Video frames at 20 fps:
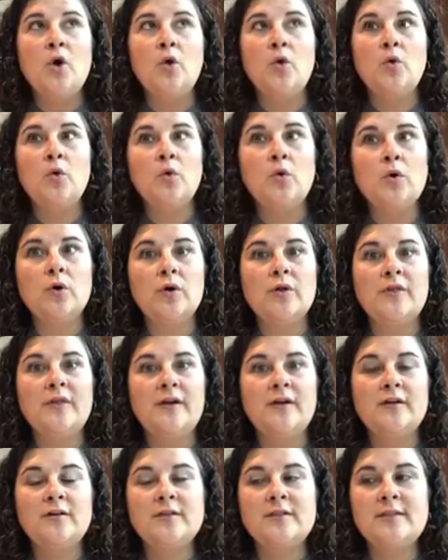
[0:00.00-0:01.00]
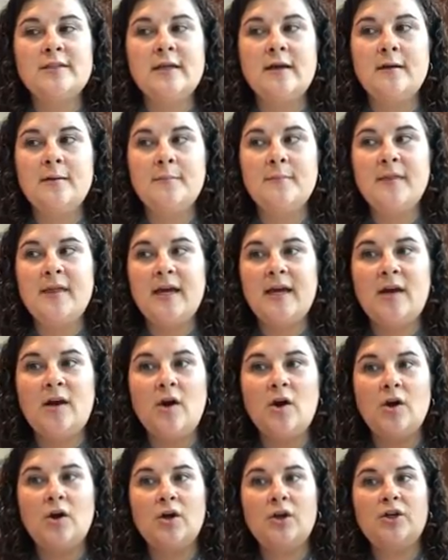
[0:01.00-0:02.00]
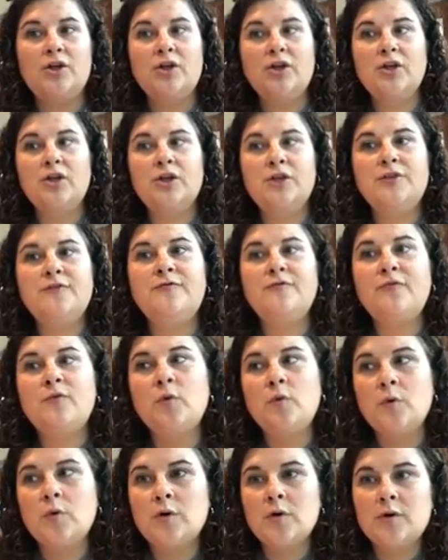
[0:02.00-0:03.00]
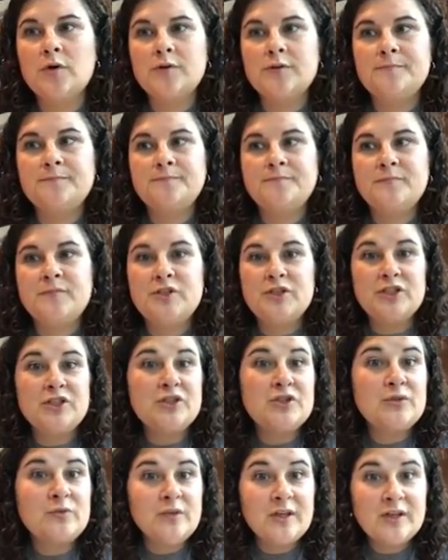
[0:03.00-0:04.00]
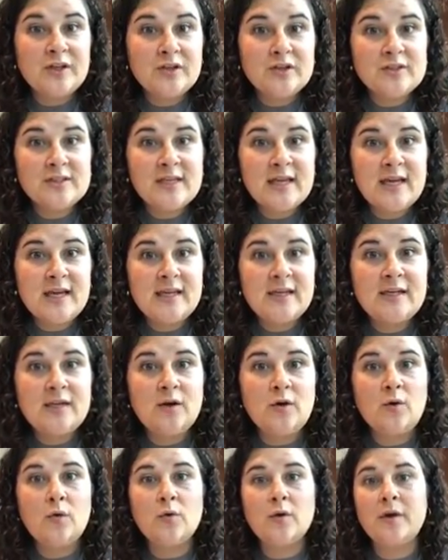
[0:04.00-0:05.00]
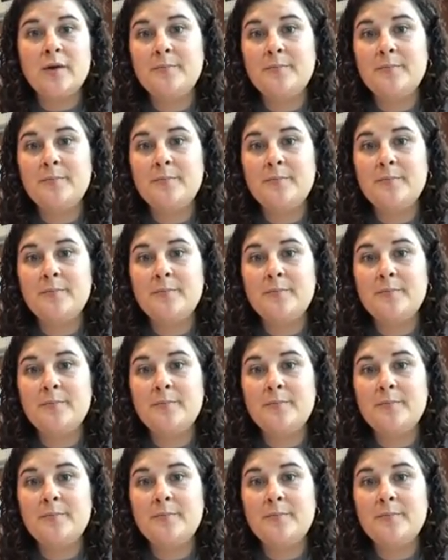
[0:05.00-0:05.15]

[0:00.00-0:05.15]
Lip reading: Or there's some that are good for just soothing your skin or